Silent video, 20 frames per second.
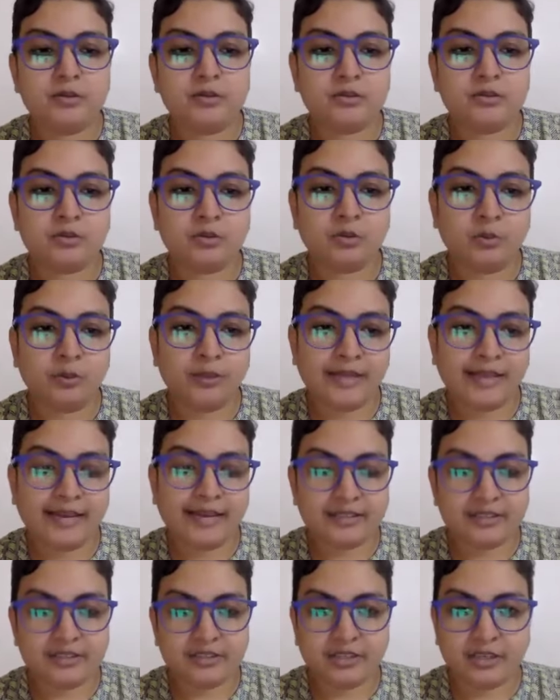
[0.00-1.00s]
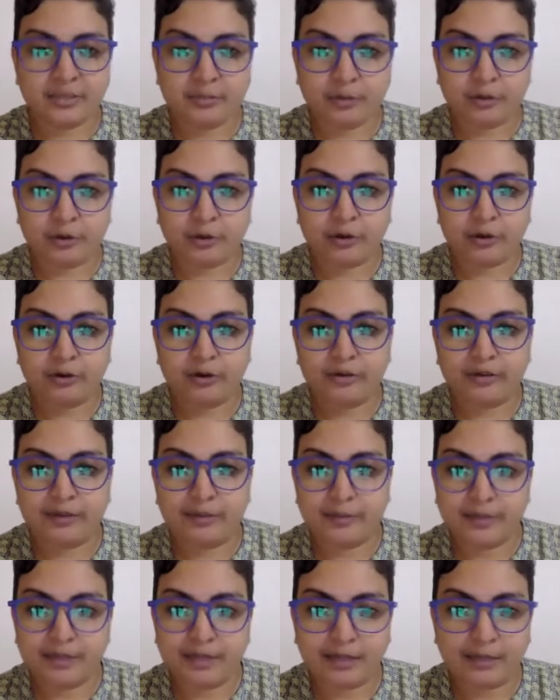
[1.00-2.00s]
So with that, it's really important to give
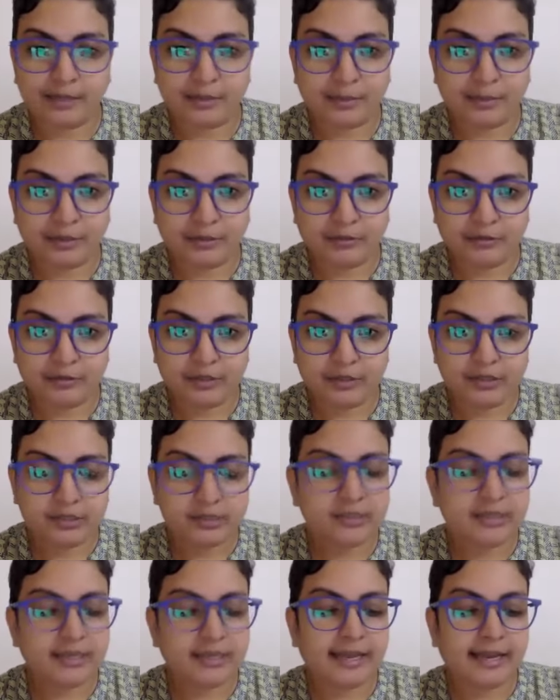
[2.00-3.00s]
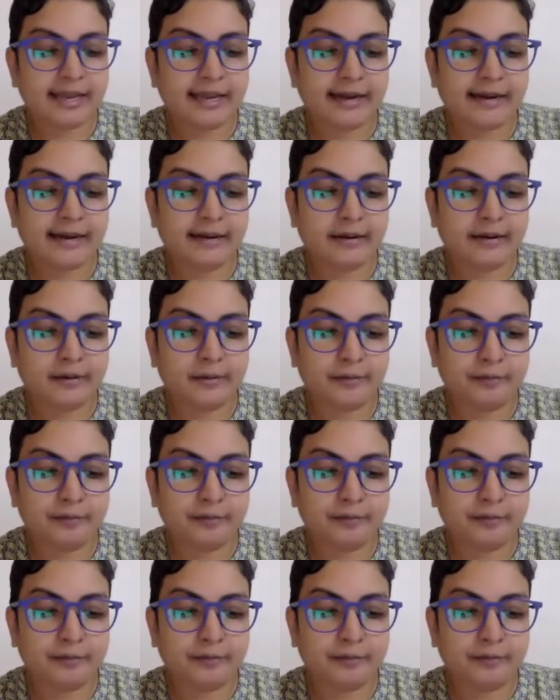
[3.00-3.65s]
them the gabapentin first. And